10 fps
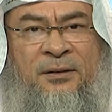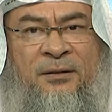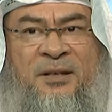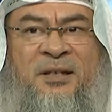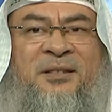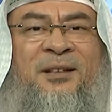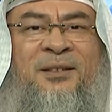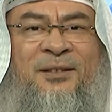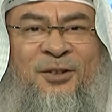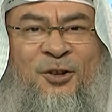This is
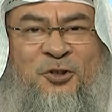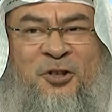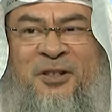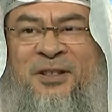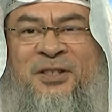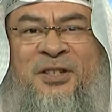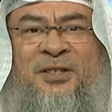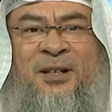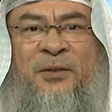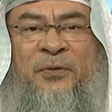not logical. This is
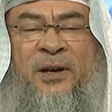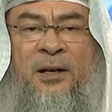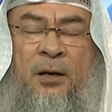not fair.